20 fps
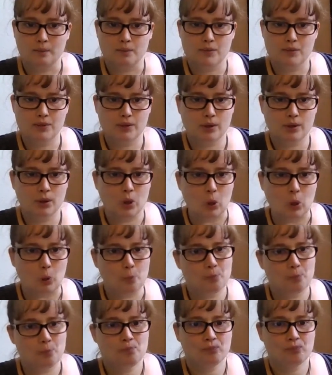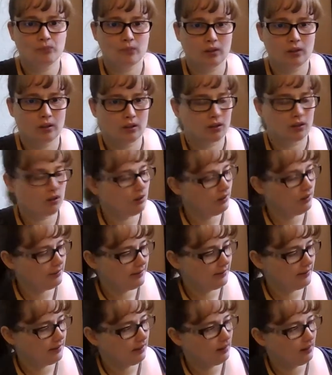So I'm going
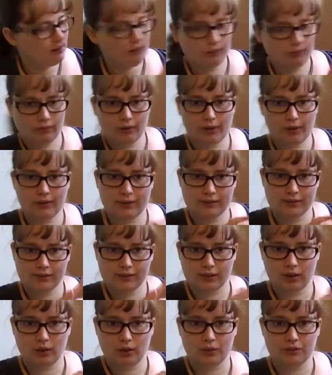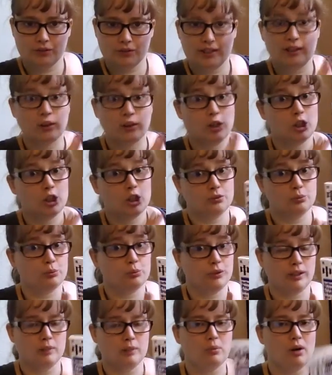to see kind of where this goes. It looks
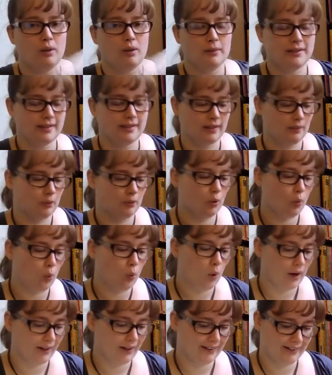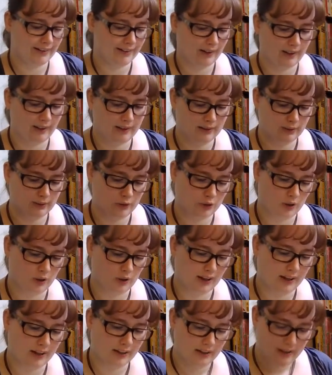really promising. I'm quite excited to
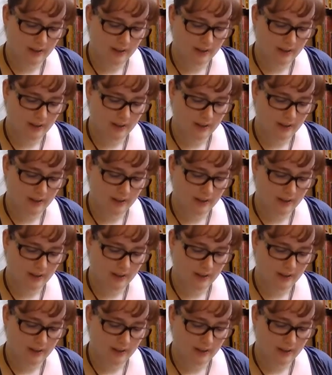try it.